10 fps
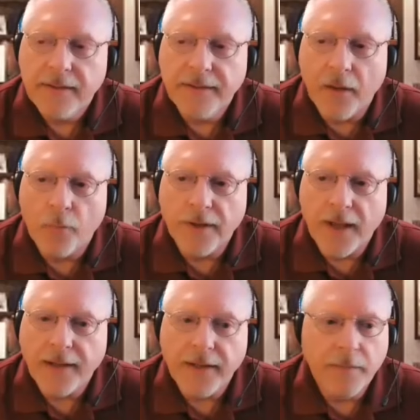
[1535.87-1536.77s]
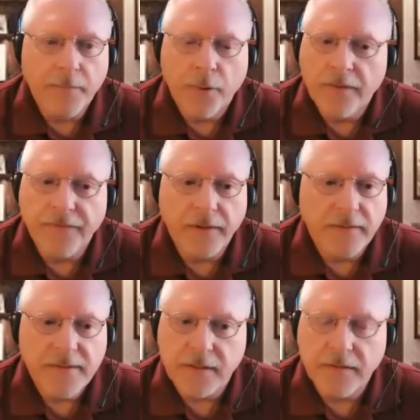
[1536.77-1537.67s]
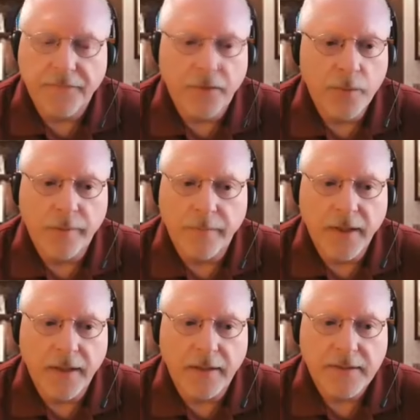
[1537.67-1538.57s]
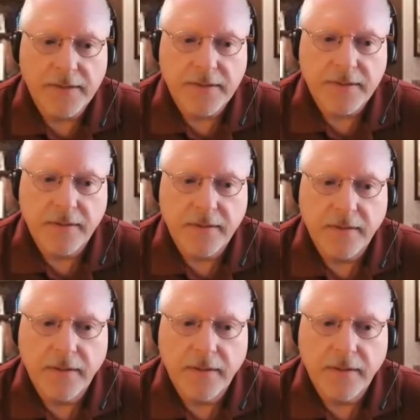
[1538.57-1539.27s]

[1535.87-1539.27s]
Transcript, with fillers: that we're not imperfect, sinful human beings. Right.